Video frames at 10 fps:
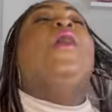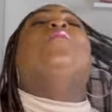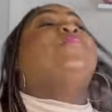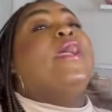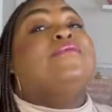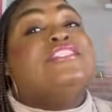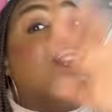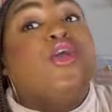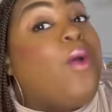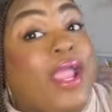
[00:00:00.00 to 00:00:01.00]
Baby,
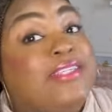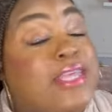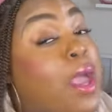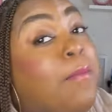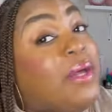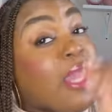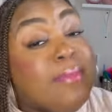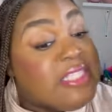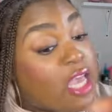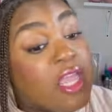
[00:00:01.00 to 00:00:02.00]
she crazy. But let
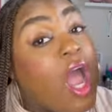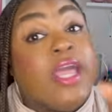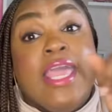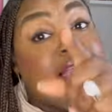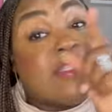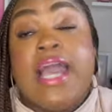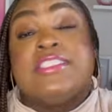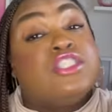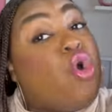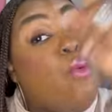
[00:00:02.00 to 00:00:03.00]
me tell you, her kids
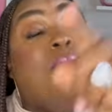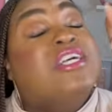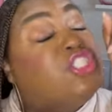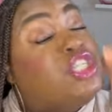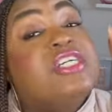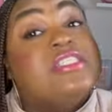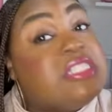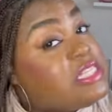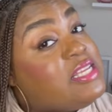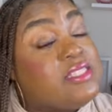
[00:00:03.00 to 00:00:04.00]
got so much good
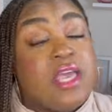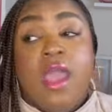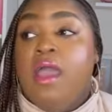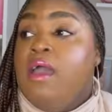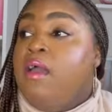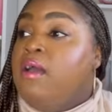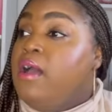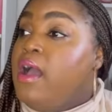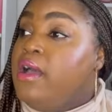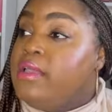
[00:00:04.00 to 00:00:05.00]
sense.
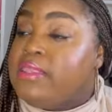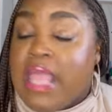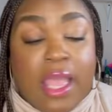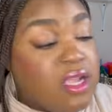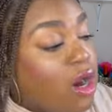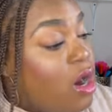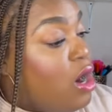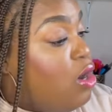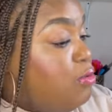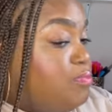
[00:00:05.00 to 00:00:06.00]
That
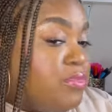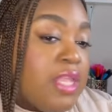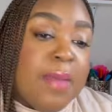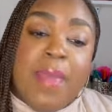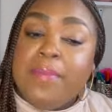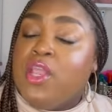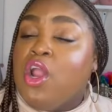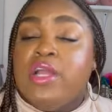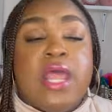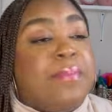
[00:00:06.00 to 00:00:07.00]
girl, that baby
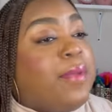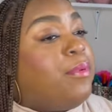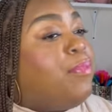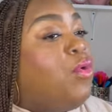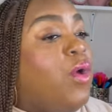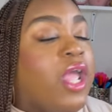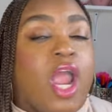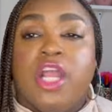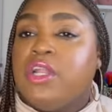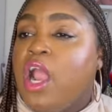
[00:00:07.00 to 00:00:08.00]
girl, and that baby boy,
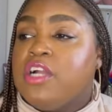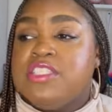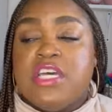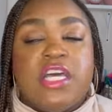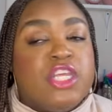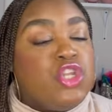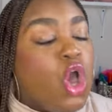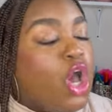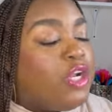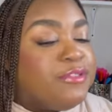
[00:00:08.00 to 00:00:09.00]
her son and
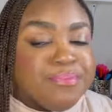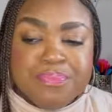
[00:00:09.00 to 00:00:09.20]
daughter,